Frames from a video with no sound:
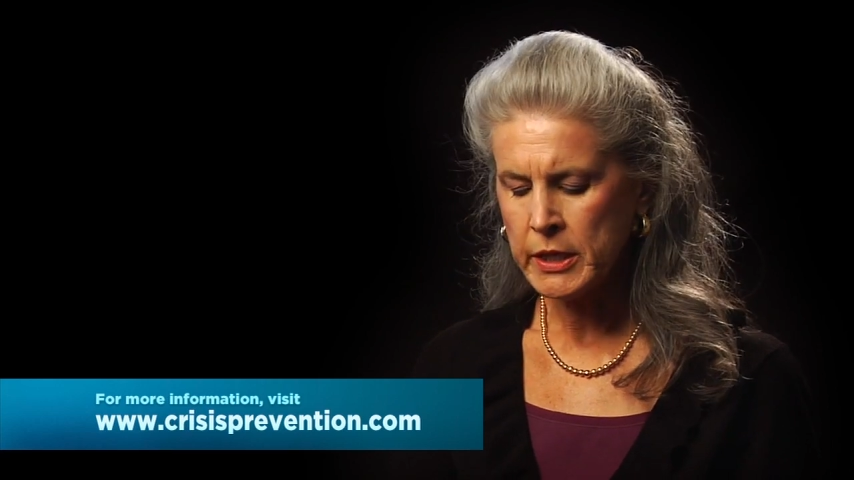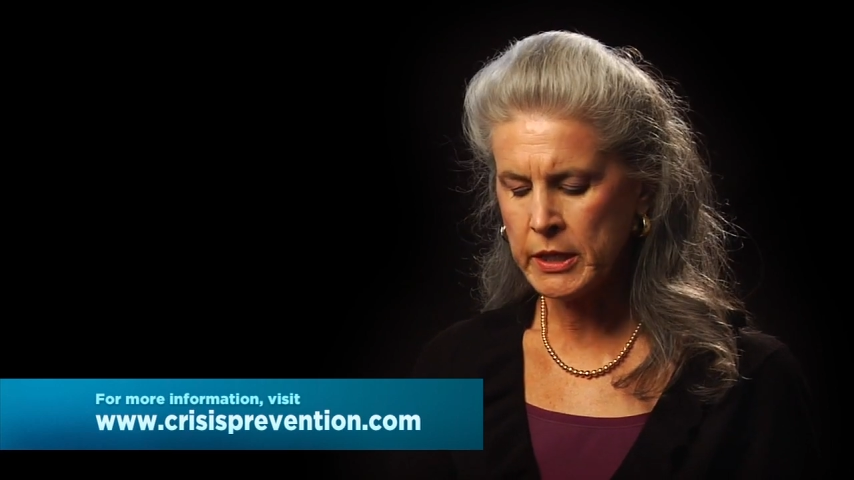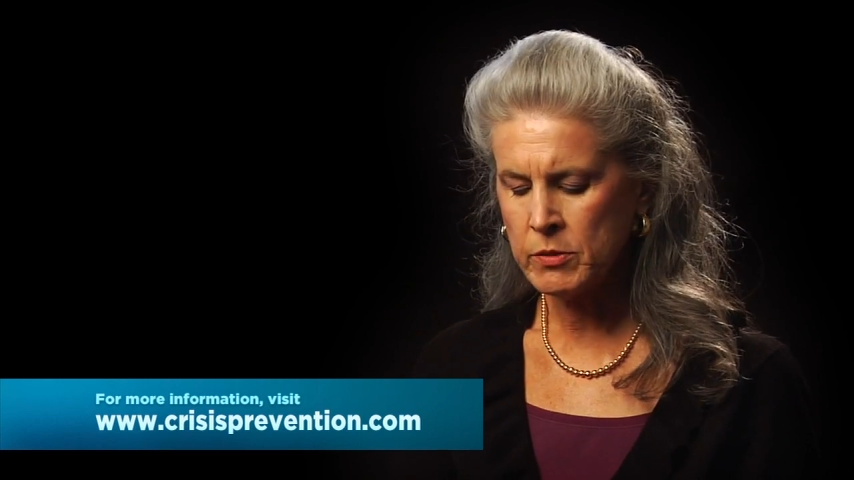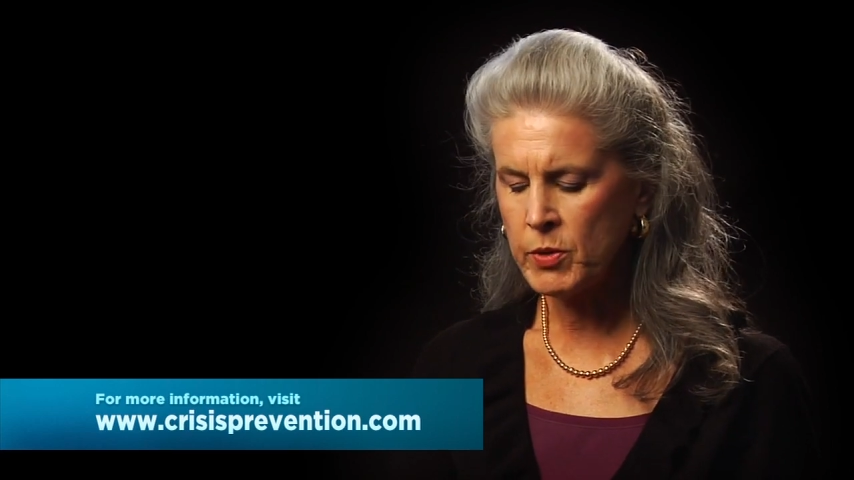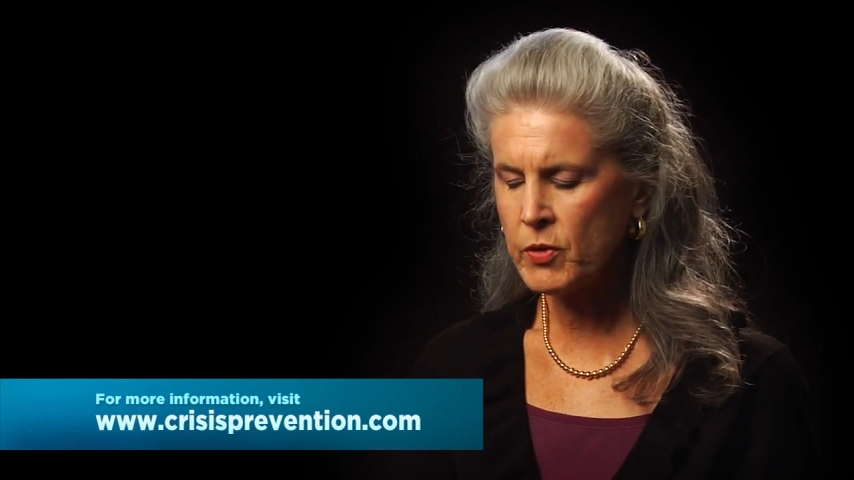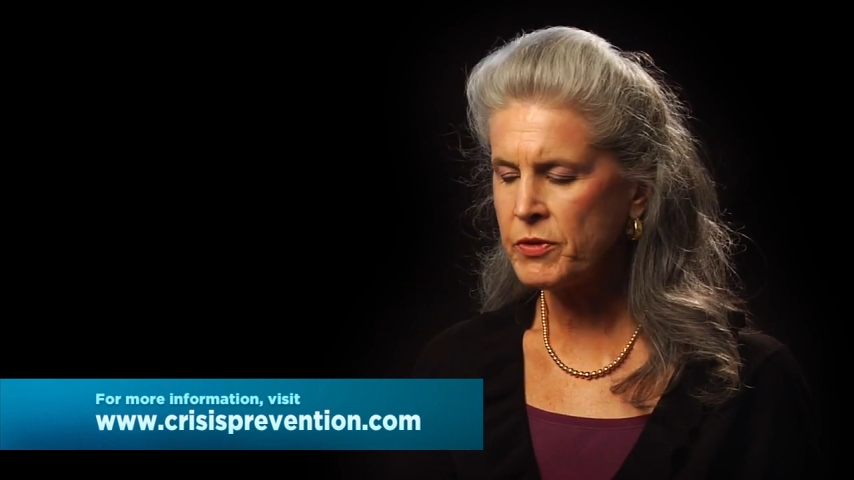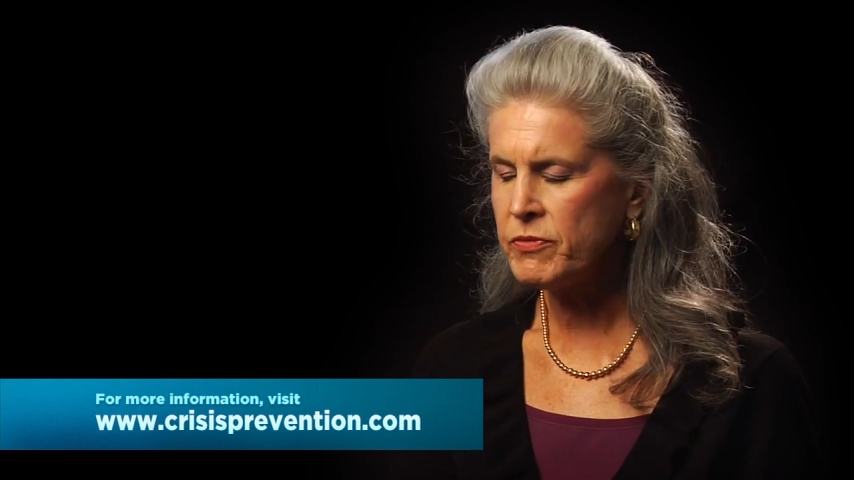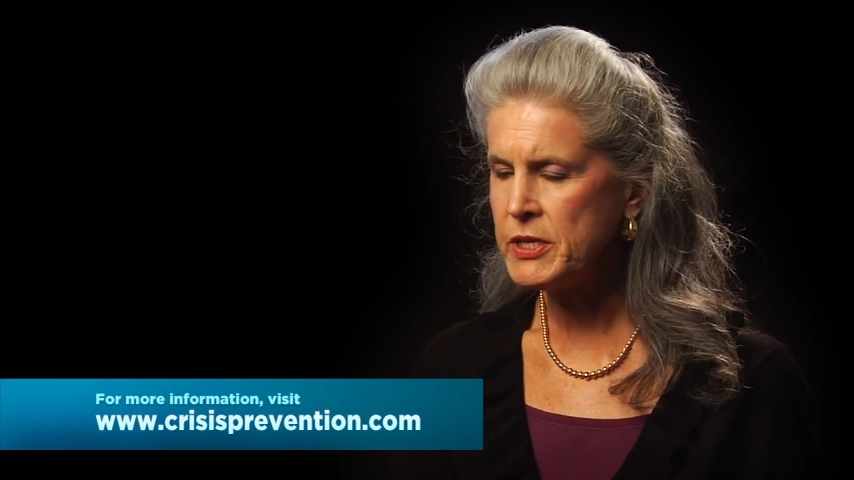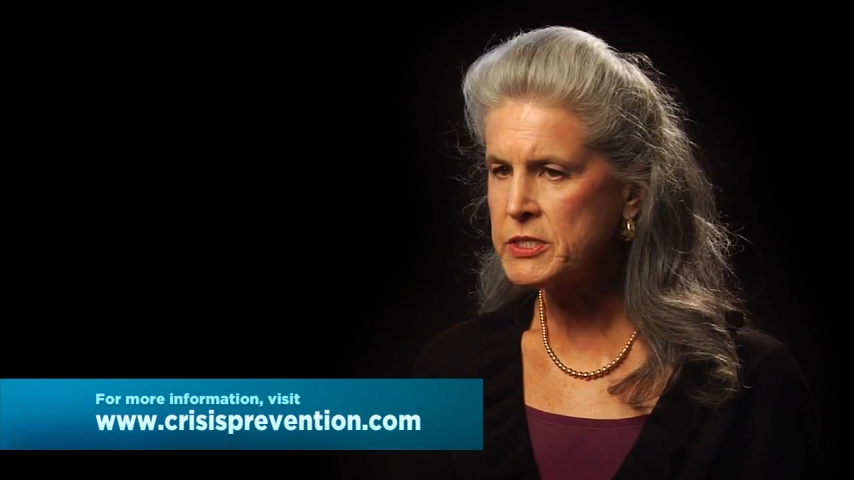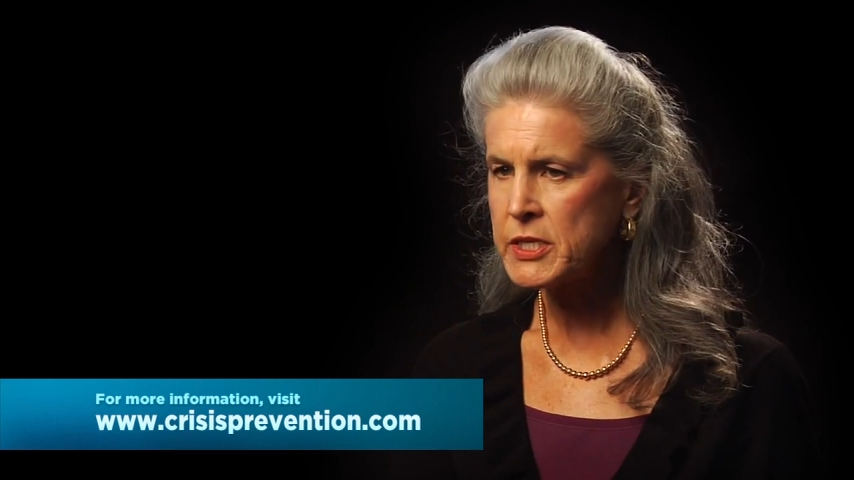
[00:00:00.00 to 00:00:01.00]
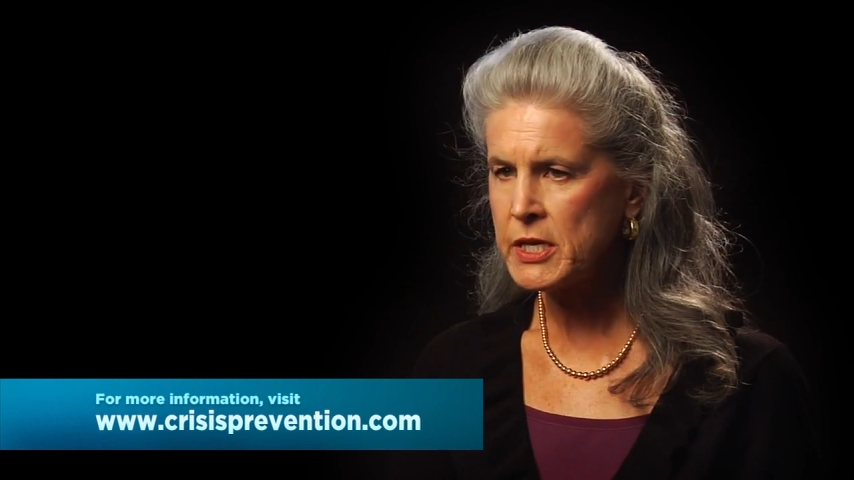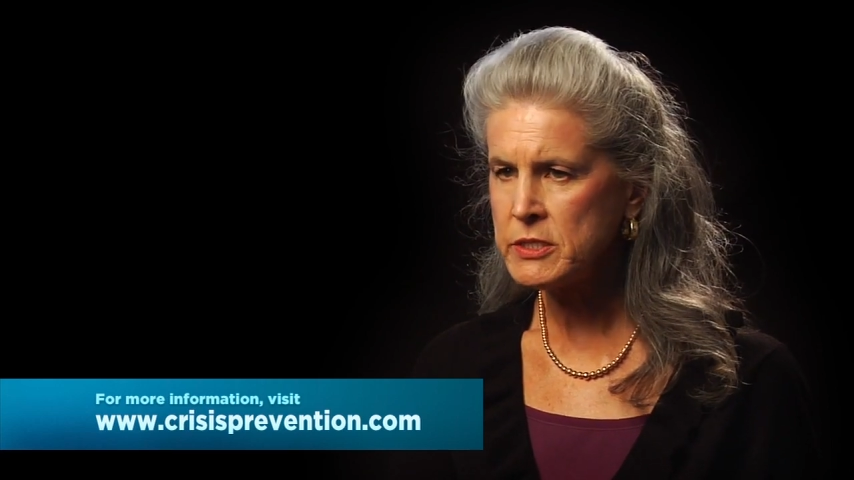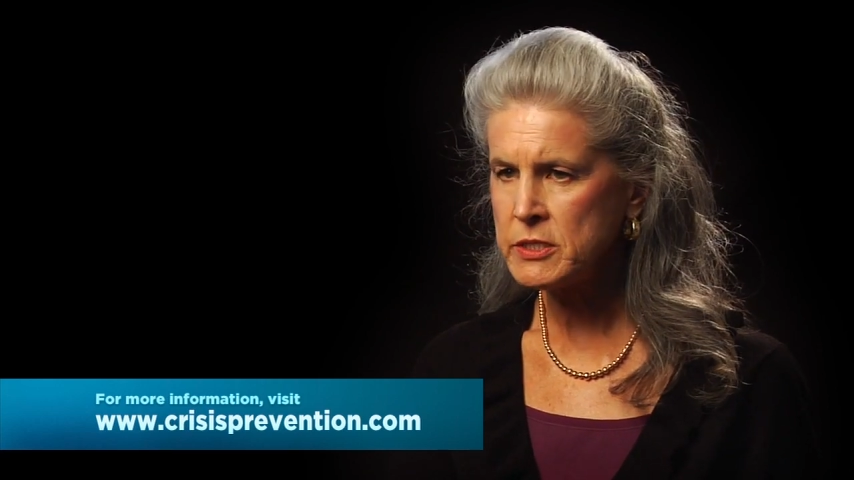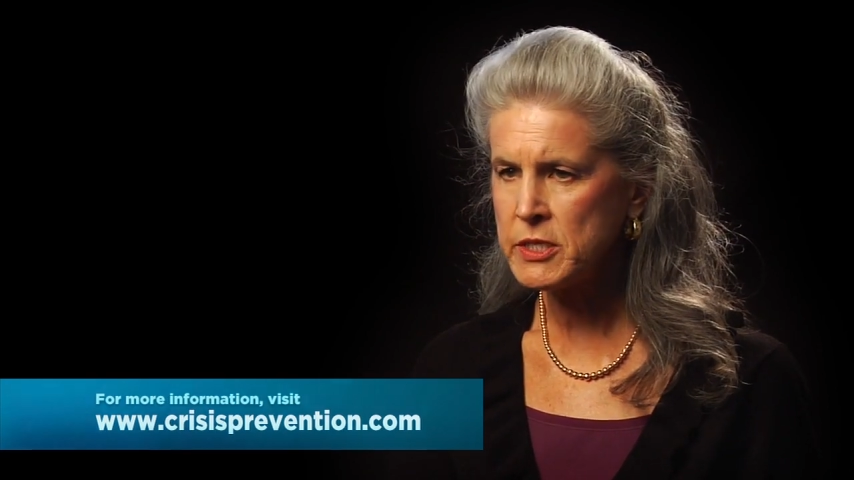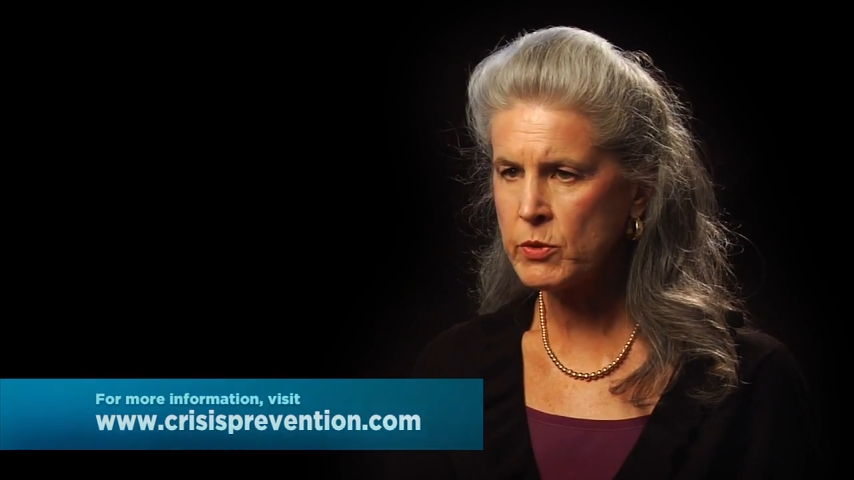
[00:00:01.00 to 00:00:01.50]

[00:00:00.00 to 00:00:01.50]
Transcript: In both of these cases,